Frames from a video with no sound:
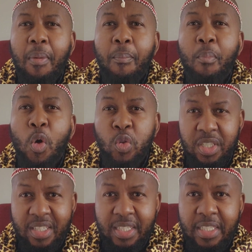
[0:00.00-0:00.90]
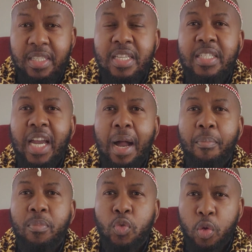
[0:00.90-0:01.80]
most did
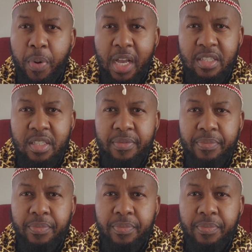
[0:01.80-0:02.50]
come to pass.